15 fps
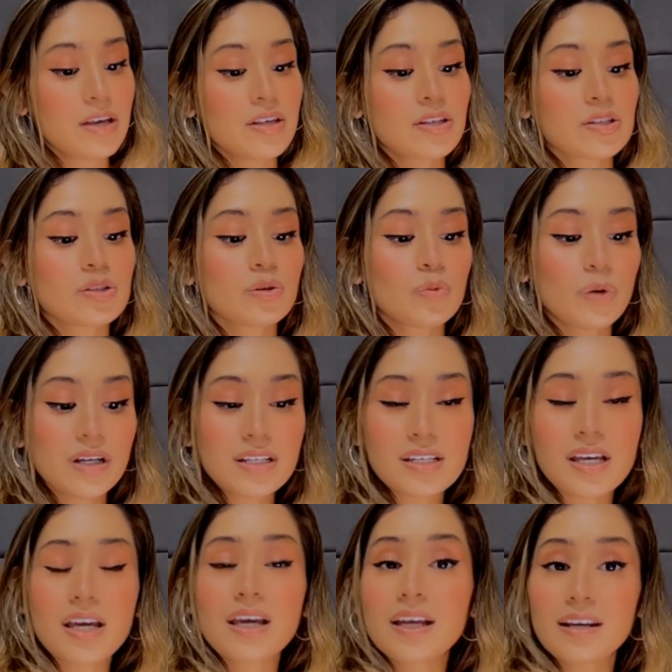So one
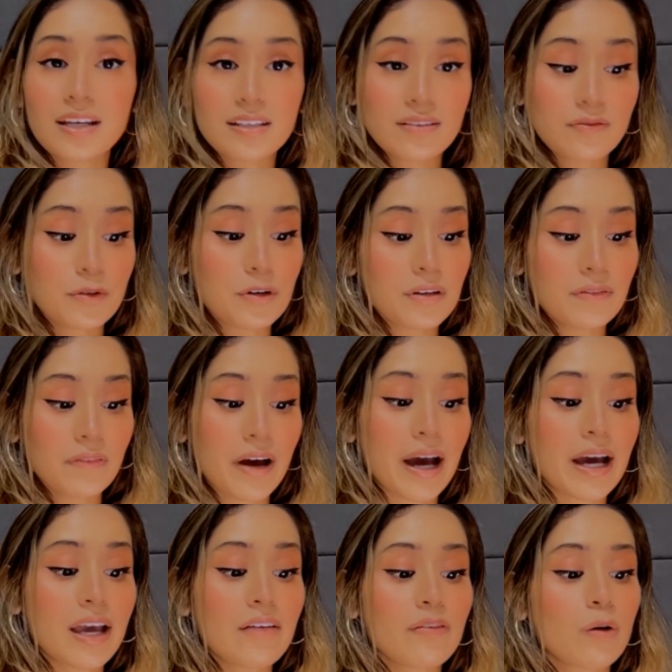day in
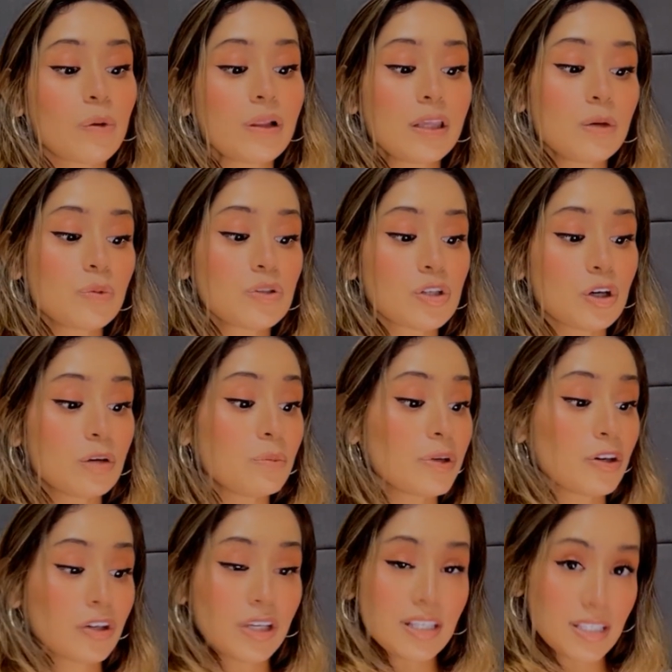1945, while he was home
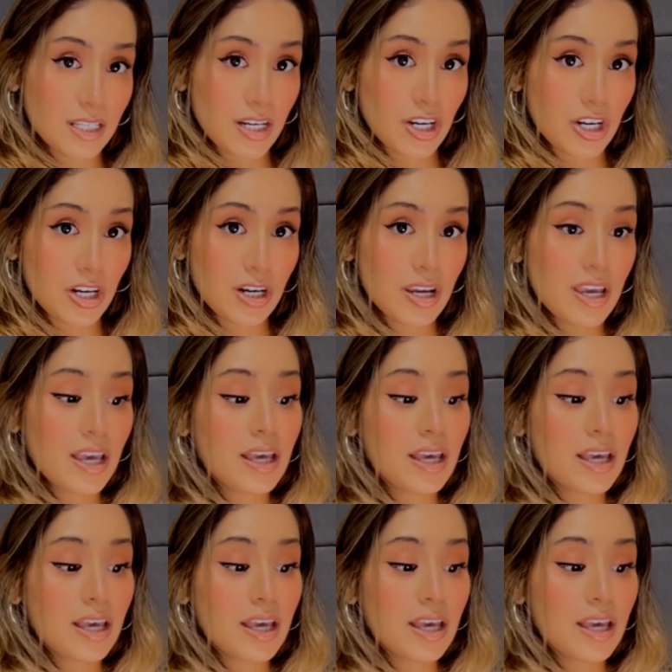cooking dinner,